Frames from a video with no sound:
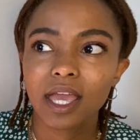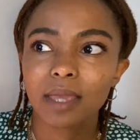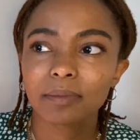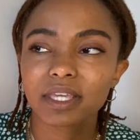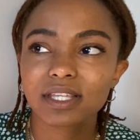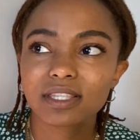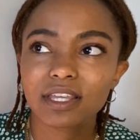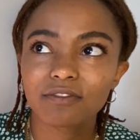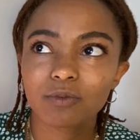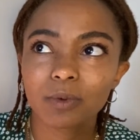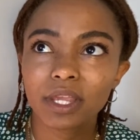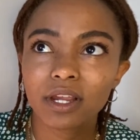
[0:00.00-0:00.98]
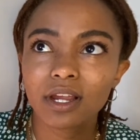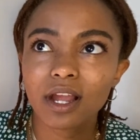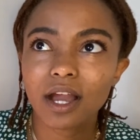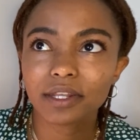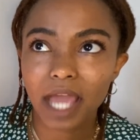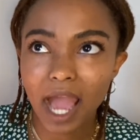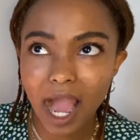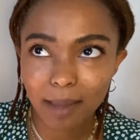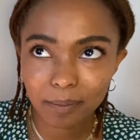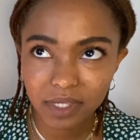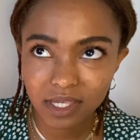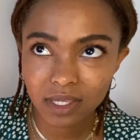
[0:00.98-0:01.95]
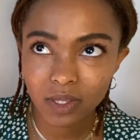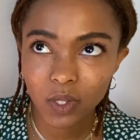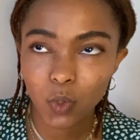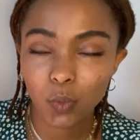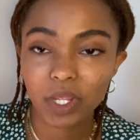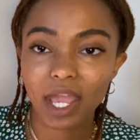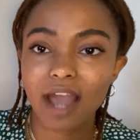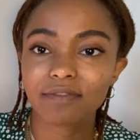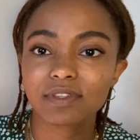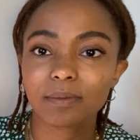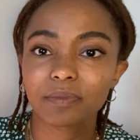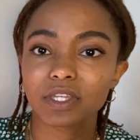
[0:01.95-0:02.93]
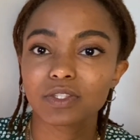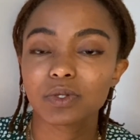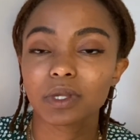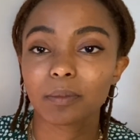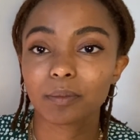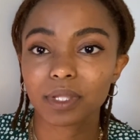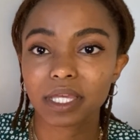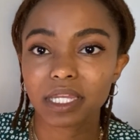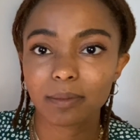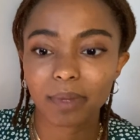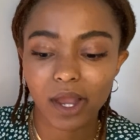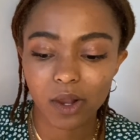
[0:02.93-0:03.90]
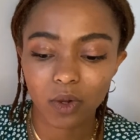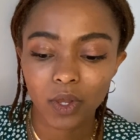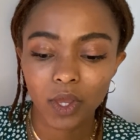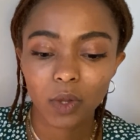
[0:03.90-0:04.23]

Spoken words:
Because if we are unhappy, we have something to complain about.